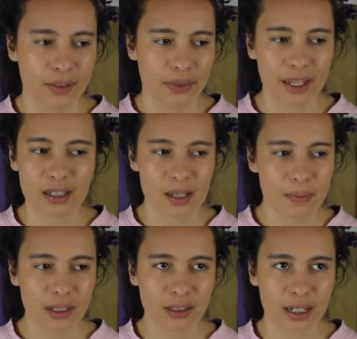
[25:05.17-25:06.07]
that's
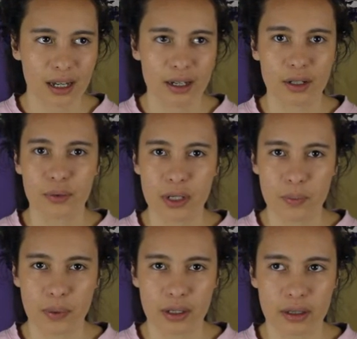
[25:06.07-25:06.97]
something that I agree
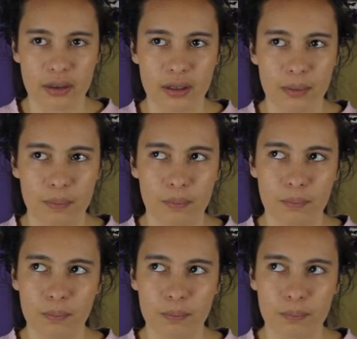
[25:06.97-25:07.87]
with.
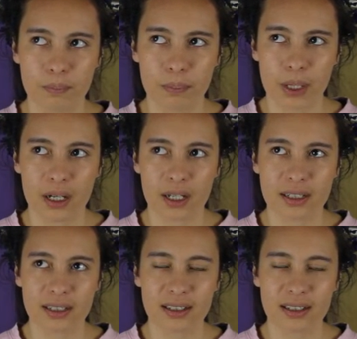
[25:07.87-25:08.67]
But